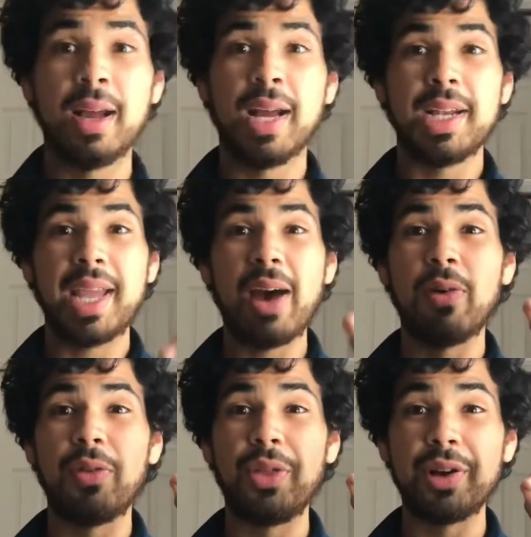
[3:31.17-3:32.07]
Now,
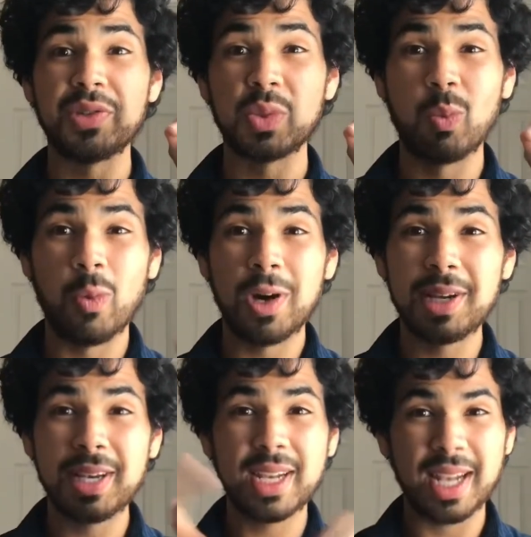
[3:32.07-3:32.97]
there's
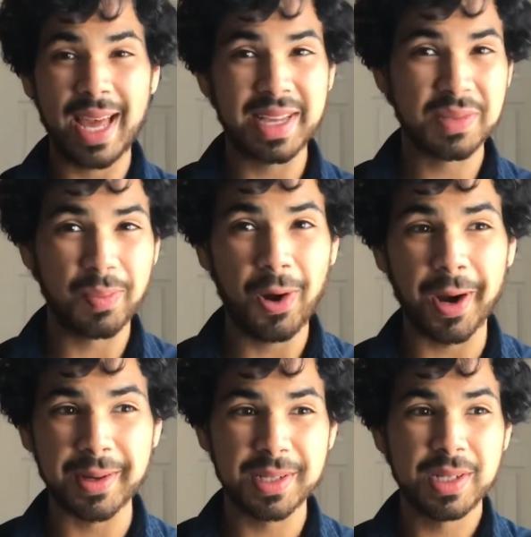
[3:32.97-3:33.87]
one last
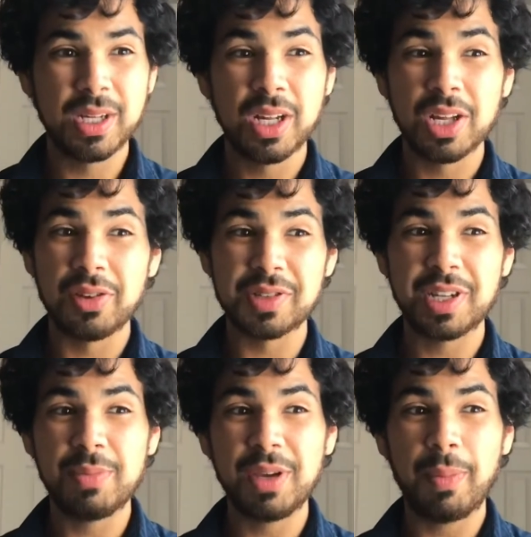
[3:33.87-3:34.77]
part. There's going to
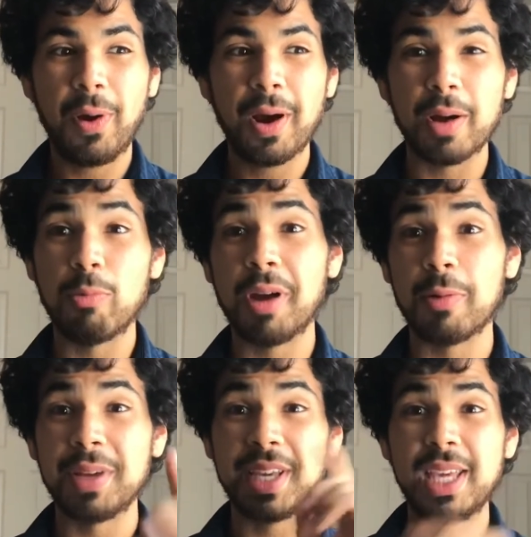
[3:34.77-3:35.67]
be a part where we
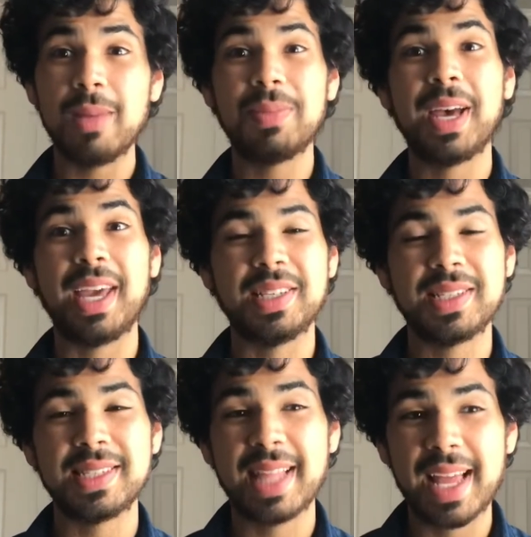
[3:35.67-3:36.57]
keep a
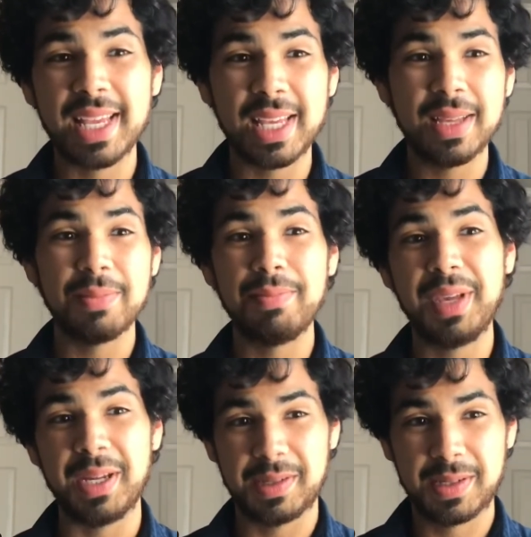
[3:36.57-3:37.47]
steady
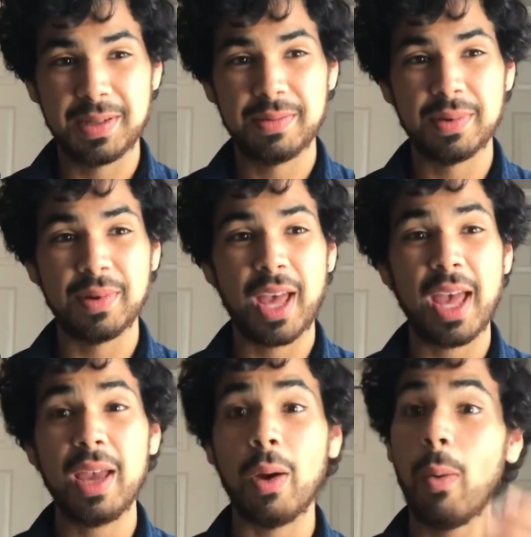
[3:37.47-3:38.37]
beat, okay?
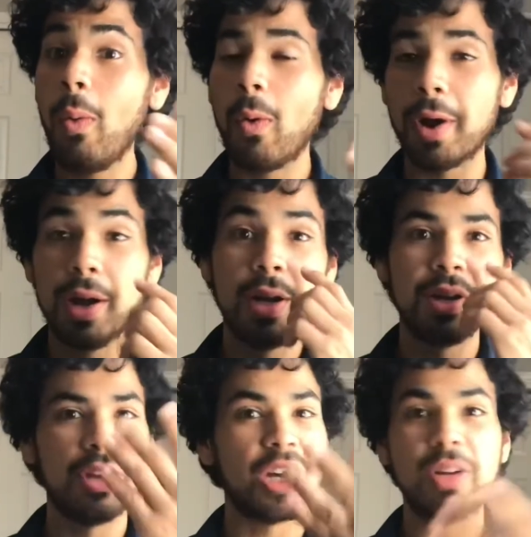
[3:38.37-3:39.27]
Or
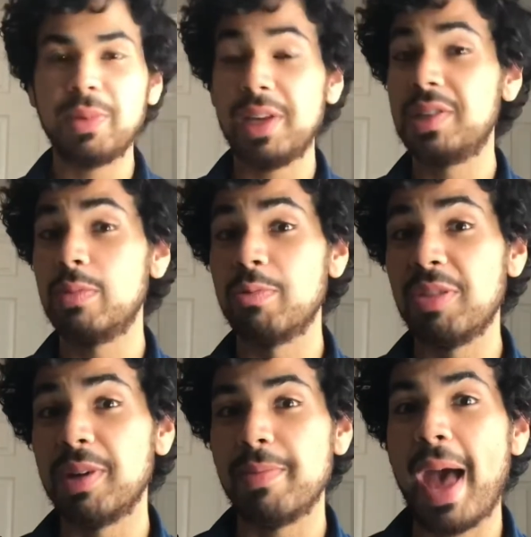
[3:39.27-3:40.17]
you're going to play some
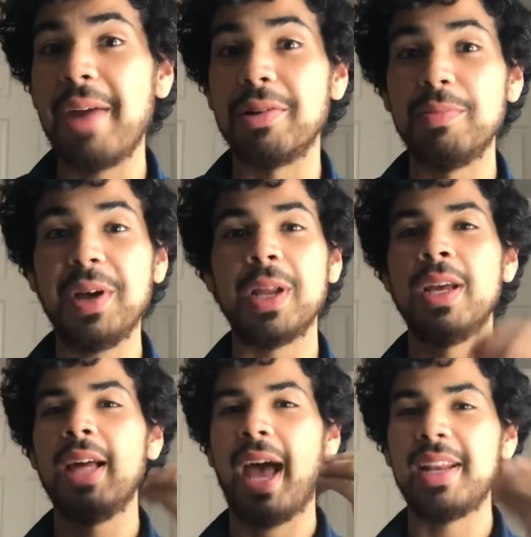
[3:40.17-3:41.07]
rhythmic pattern, but
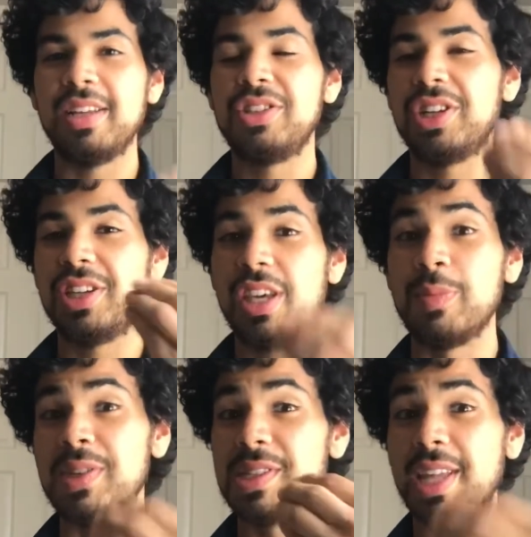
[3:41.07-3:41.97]
I need you to keep a
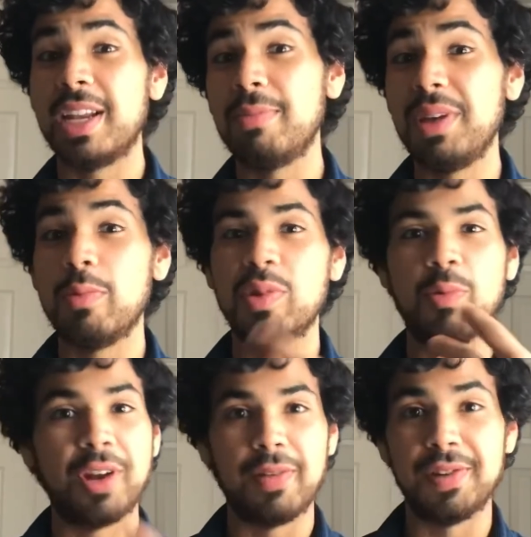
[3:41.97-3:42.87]
steady beat with
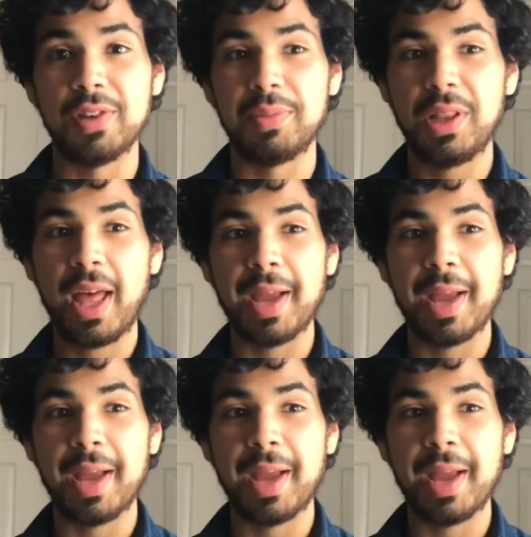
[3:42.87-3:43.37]
whatever you play.